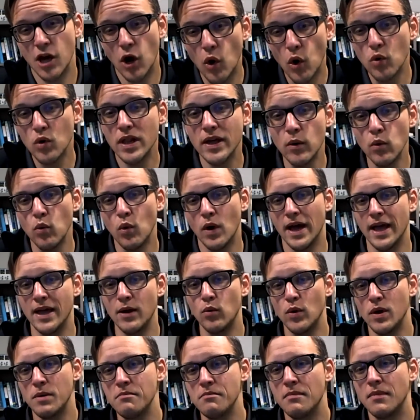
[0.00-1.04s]
only way
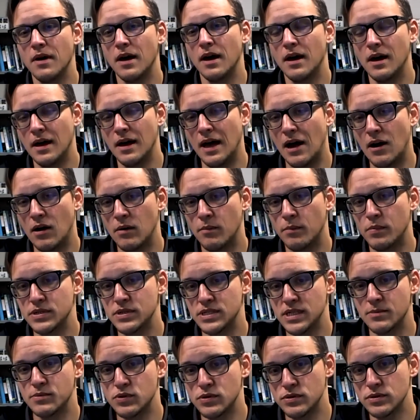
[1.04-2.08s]
our
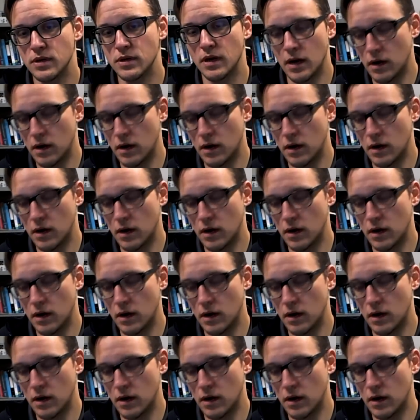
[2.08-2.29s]
central